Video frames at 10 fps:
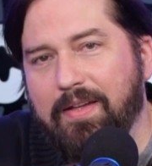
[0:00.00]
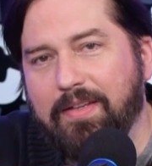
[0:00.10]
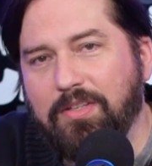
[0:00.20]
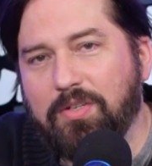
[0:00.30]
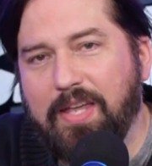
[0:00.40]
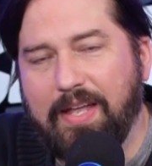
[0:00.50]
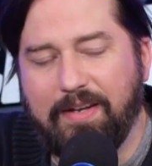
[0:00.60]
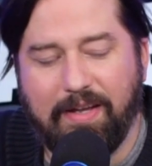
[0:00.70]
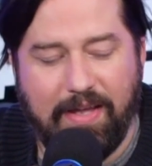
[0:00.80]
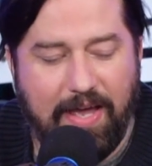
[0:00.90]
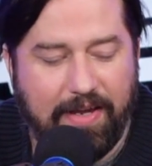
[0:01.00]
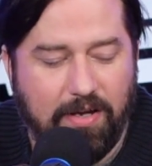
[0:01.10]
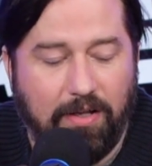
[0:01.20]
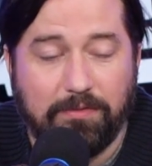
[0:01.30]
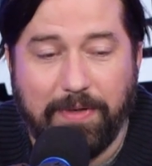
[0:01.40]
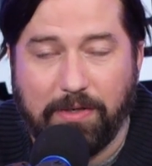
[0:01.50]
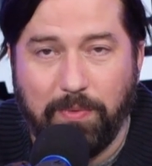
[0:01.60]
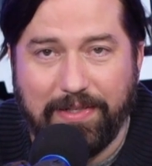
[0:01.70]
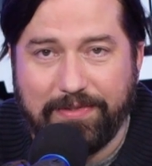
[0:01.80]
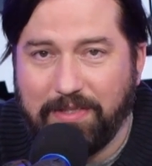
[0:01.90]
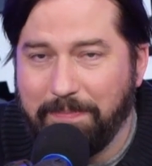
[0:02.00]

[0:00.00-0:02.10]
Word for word: You get a guy called Rick Wilson.